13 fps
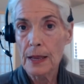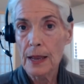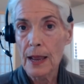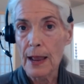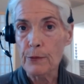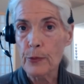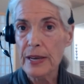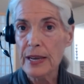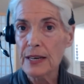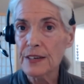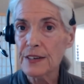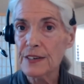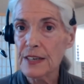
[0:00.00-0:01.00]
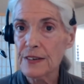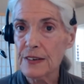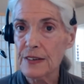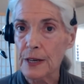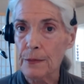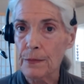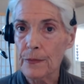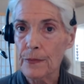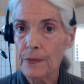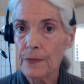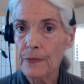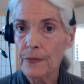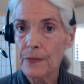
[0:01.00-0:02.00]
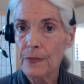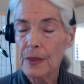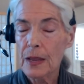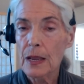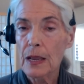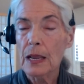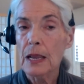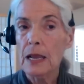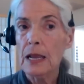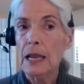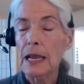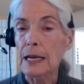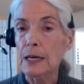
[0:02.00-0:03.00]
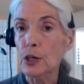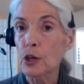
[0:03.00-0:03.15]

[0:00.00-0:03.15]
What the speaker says: if we can assist them in